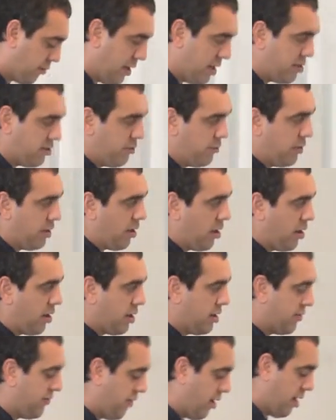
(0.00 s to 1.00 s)
equation, we
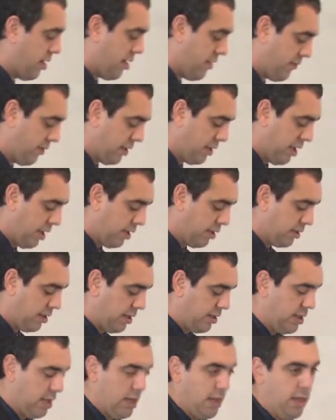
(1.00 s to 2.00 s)
already defined everything,
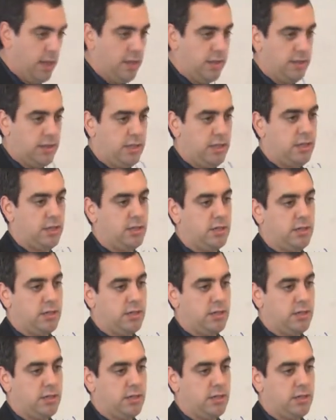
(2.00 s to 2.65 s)
that the